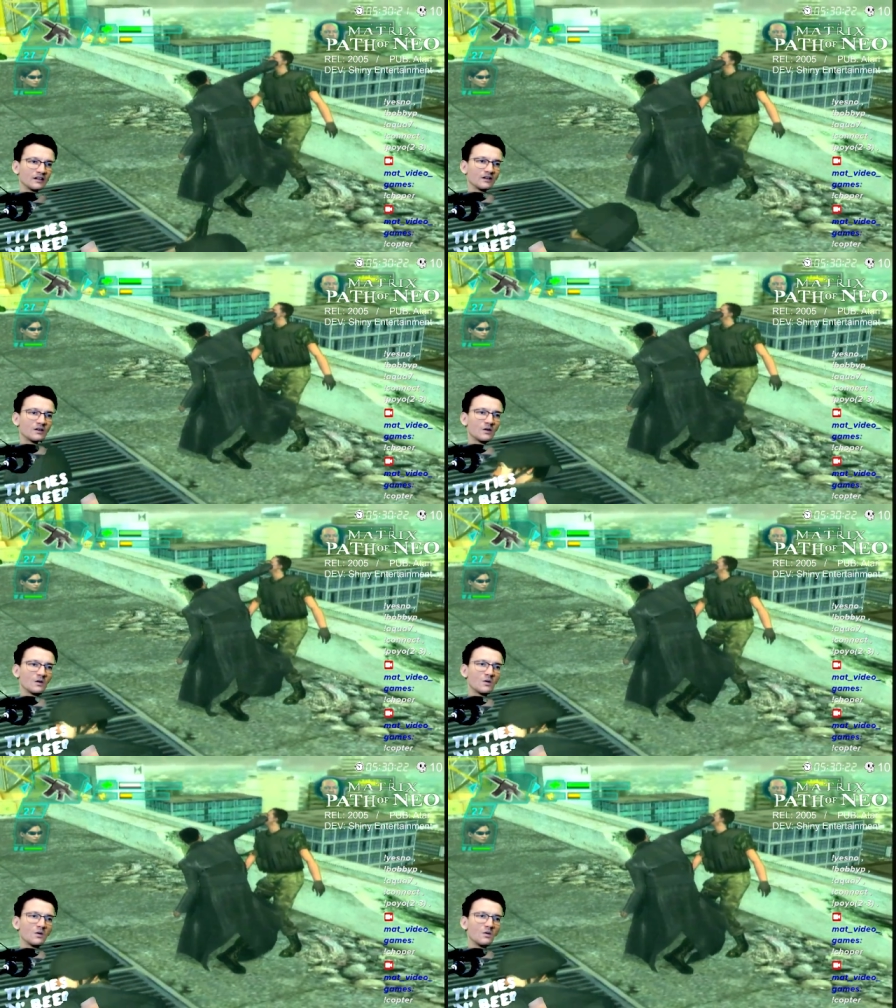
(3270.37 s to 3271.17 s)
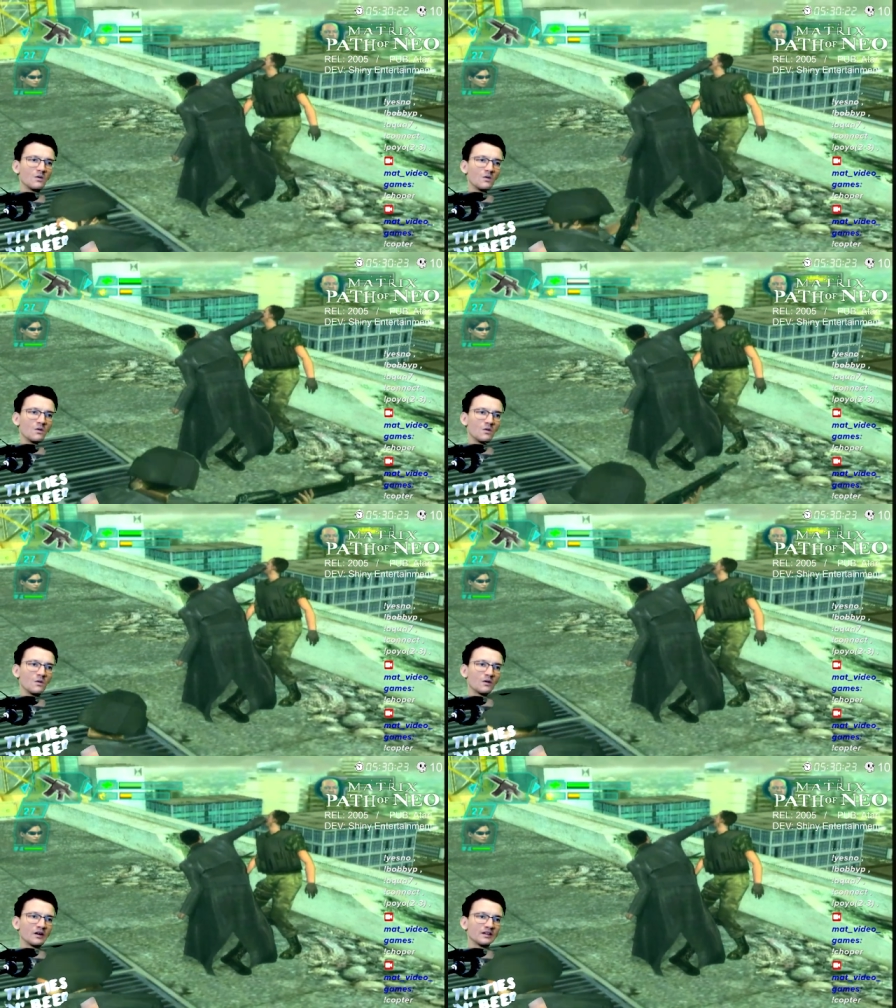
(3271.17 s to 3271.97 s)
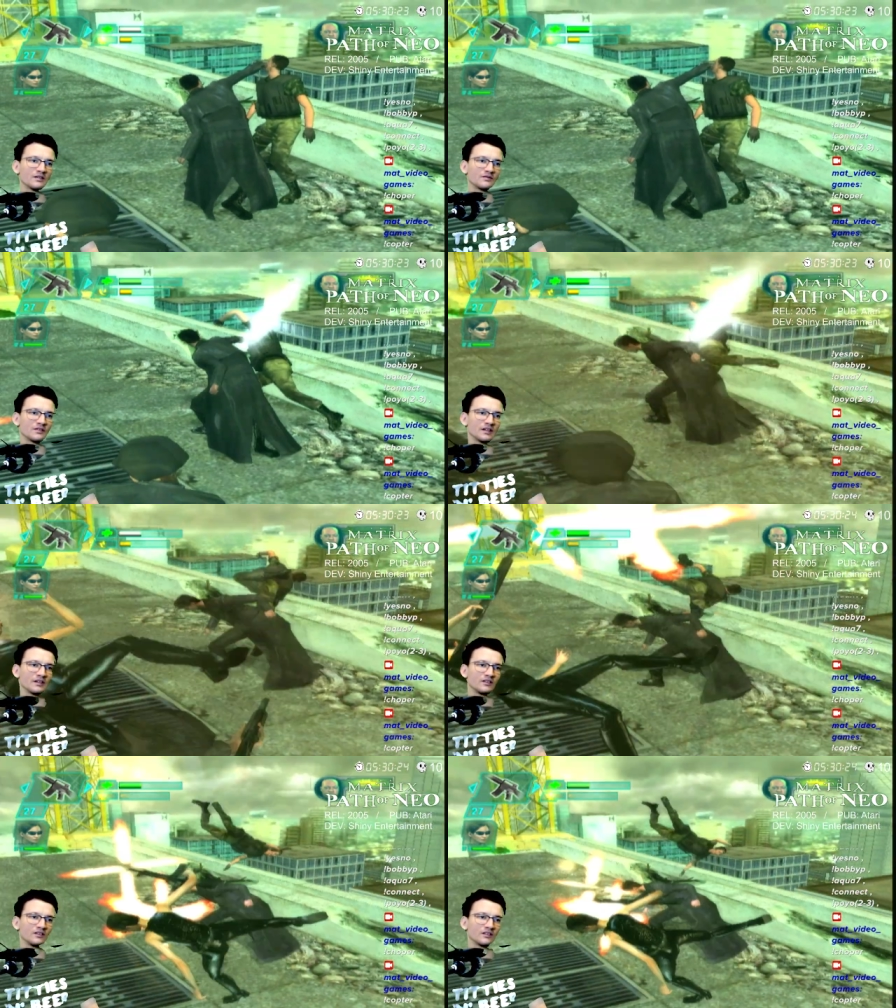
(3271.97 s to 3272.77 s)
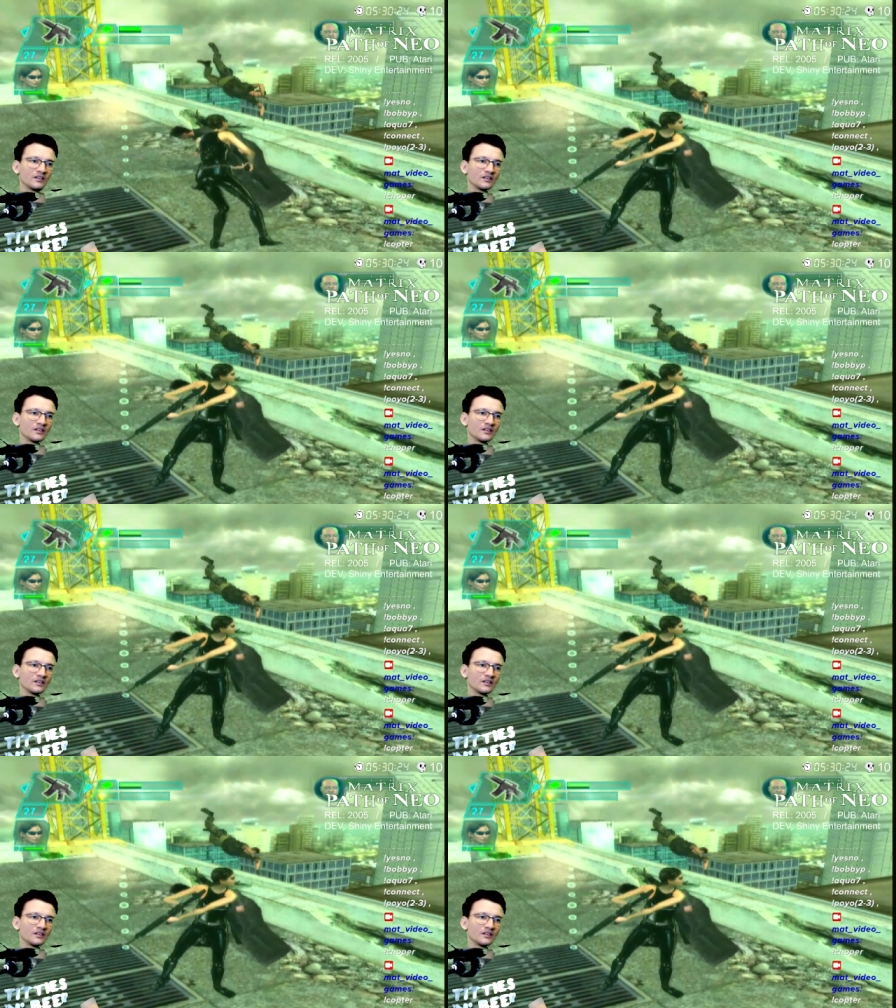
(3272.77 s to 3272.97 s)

Oh, right in the face.